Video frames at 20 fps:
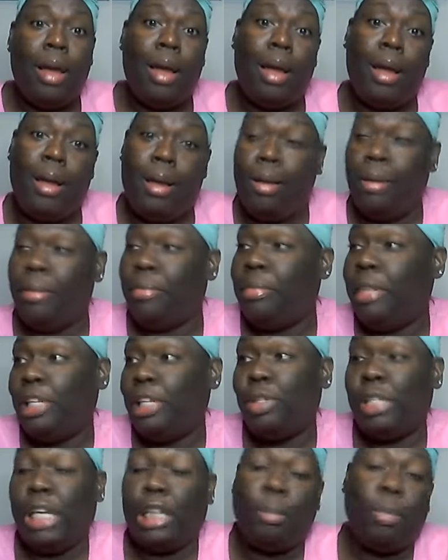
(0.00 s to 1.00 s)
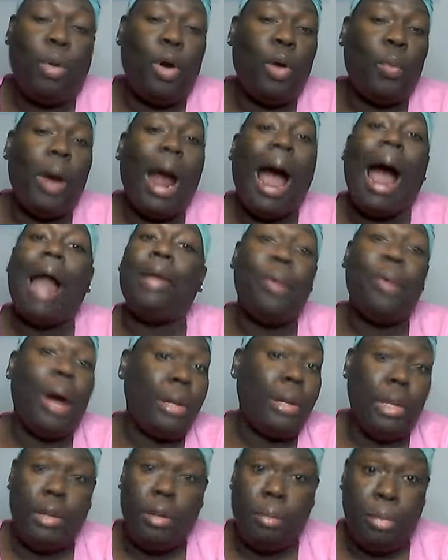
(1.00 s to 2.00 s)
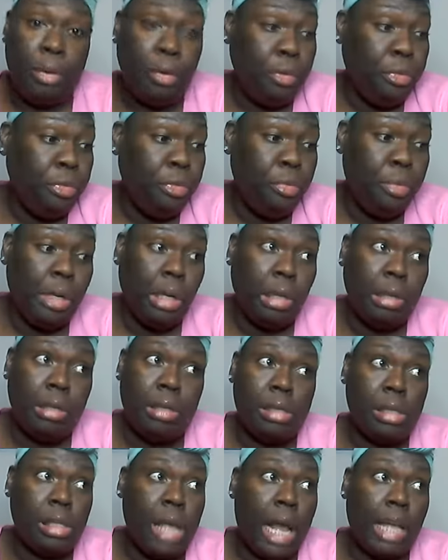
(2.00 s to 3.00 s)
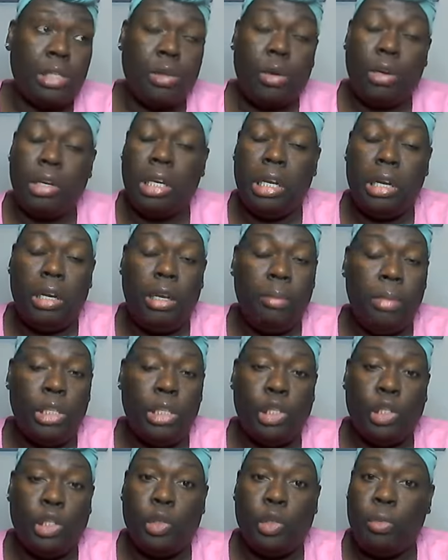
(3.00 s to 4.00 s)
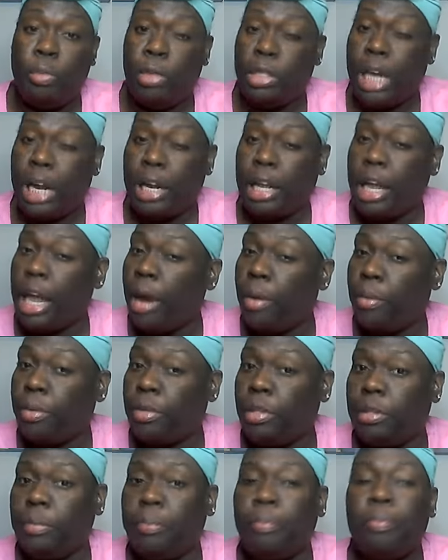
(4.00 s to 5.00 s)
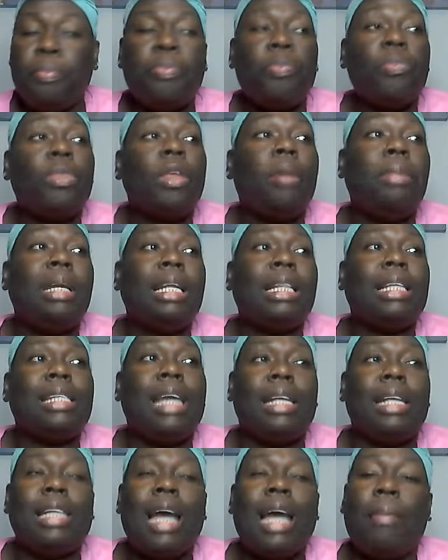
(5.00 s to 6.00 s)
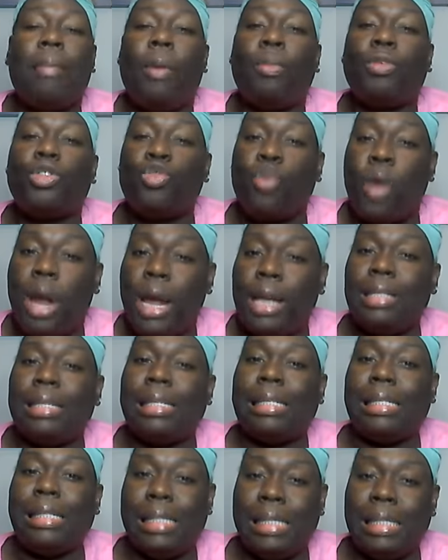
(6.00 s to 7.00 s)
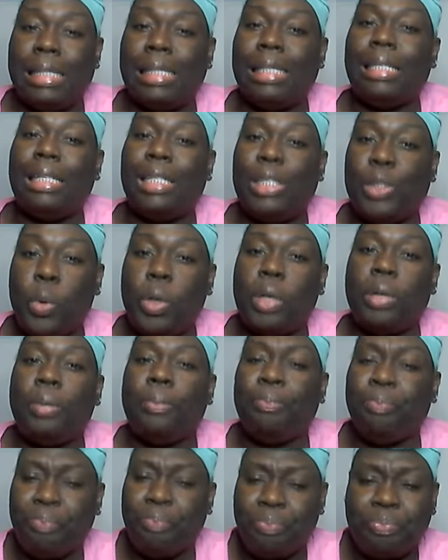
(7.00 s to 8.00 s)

um, this is at the point where I knew I needed to move because I started to get a little bit too much out of character. But at the same time, I was trying to sort of,